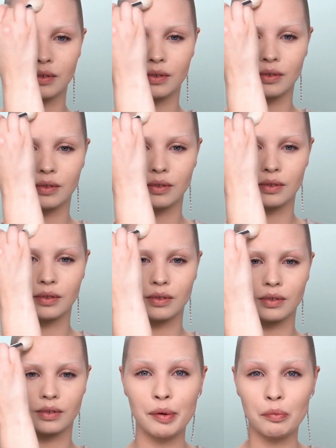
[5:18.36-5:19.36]
the face a
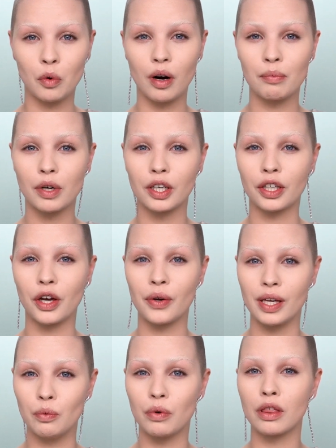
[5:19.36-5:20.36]
little bit more, I'm going to go
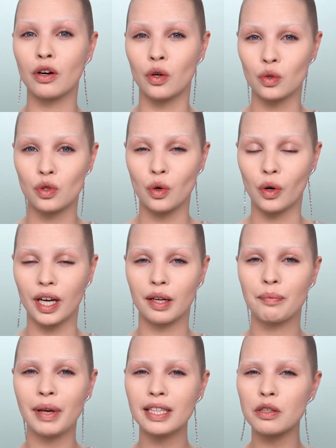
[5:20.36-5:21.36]
in with contour. And I
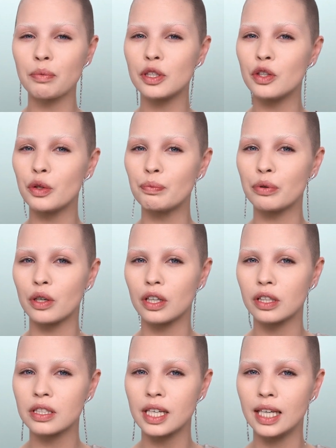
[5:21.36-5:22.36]
picked up a new
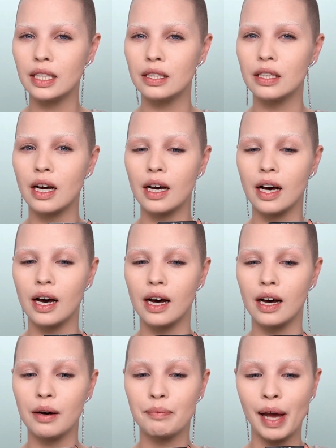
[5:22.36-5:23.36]
product in
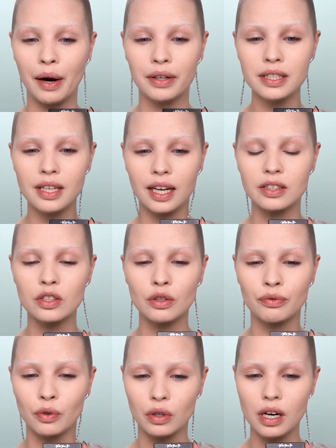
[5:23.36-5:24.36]
Paris at
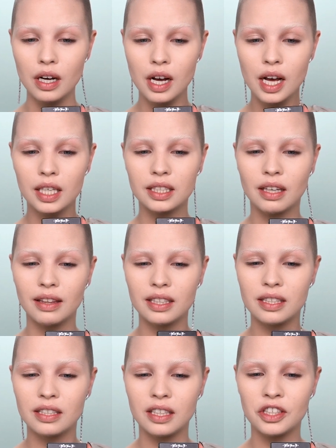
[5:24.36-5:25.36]
Sephora. So this
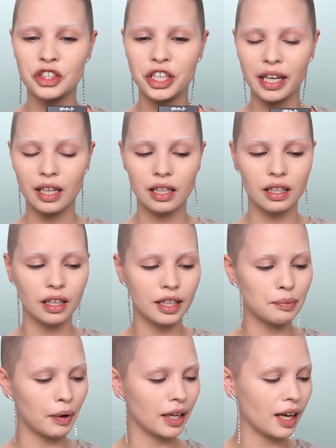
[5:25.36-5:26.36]
is the Shade and
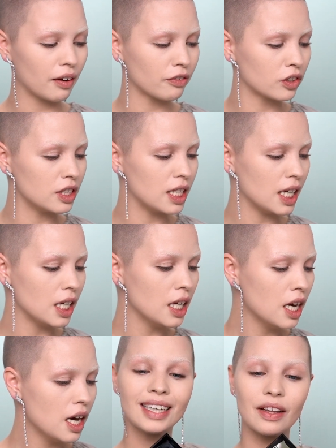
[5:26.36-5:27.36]
Light by Kat Von D.
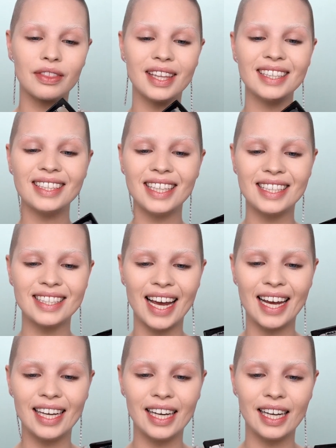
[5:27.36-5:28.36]
Now, this is
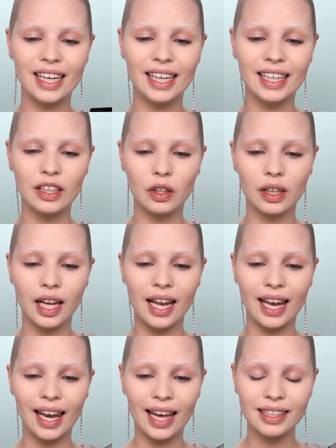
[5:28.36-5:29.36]
a little
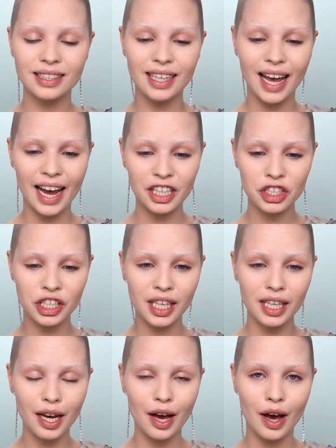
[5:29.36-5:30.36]
less
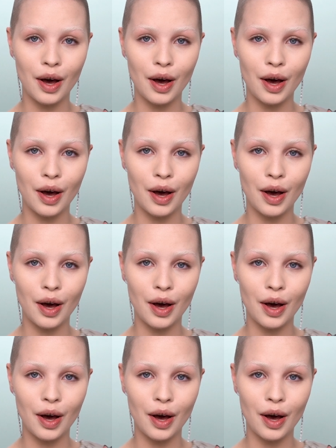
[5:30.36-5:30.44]
ashy